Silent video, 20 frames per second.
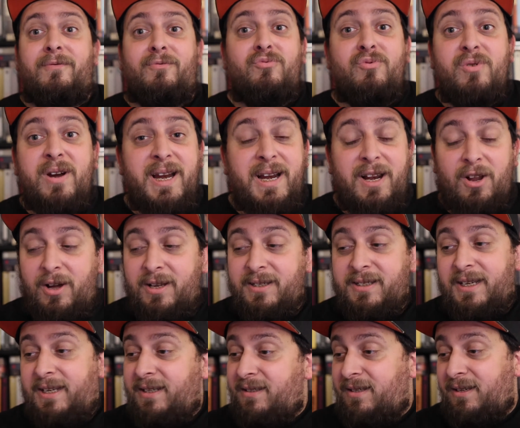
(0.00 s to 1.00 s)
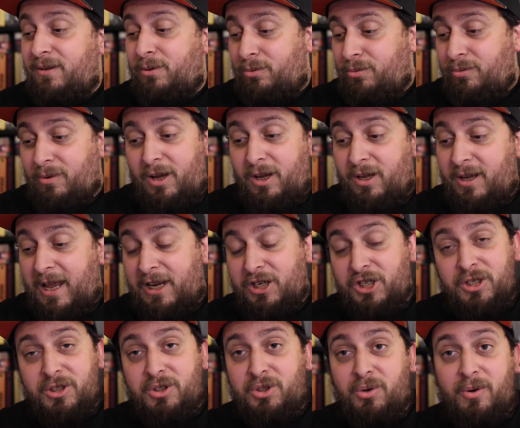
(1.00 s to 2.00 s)
realize it till I
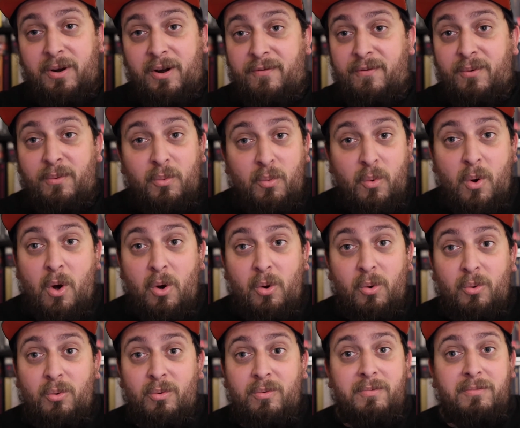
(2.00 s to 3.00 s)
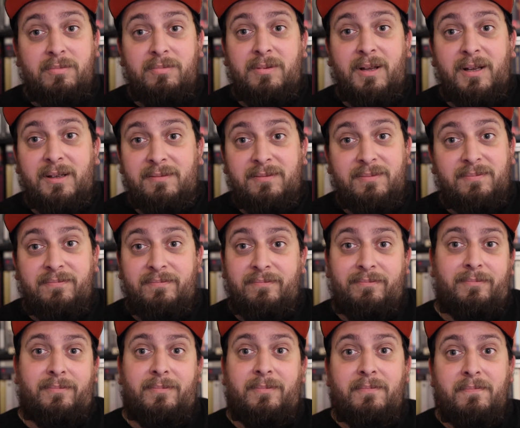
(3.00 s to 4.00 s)
actually saw it, and I thought, whoa, that's
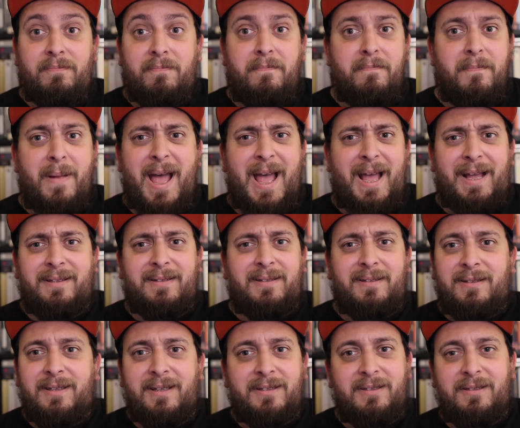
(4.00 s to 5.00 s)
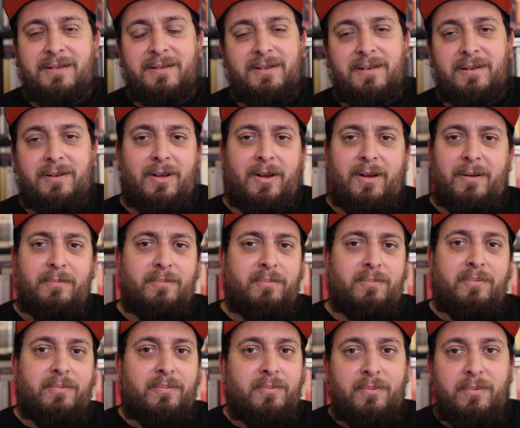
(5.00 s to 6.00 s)
mad. Just like,
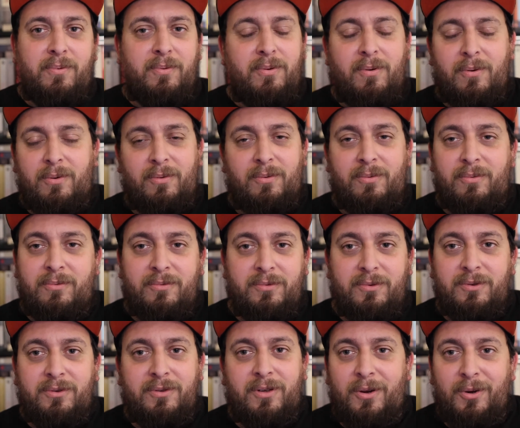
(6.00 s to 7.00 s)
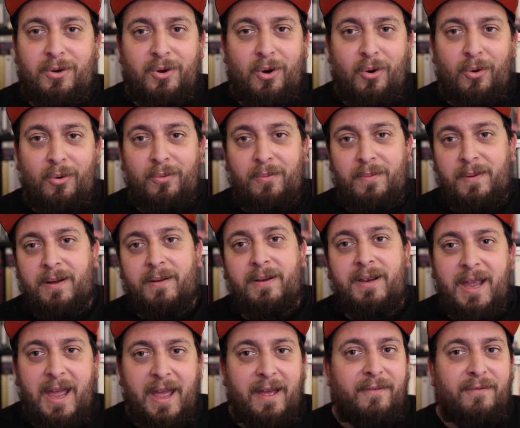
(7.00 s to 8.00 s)
oh, so cool. But
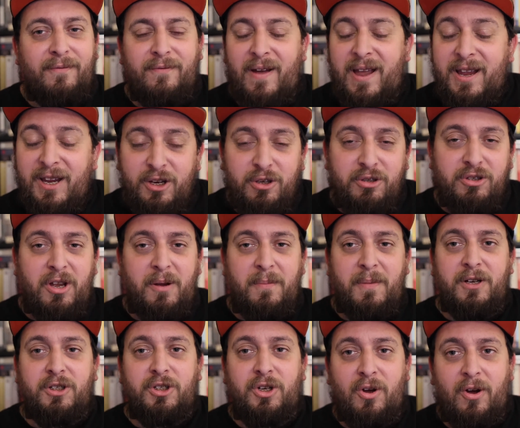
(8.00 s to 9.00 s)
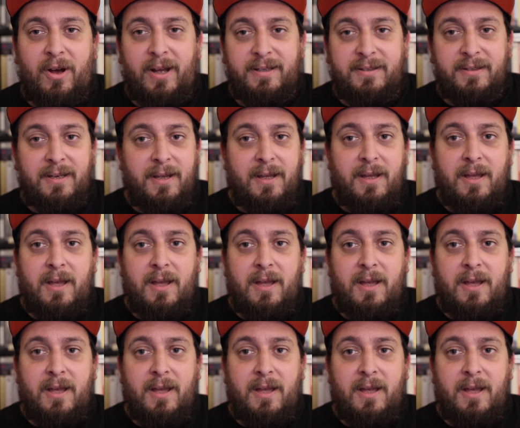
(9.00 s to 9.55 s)
yeah, thank you so much, guys.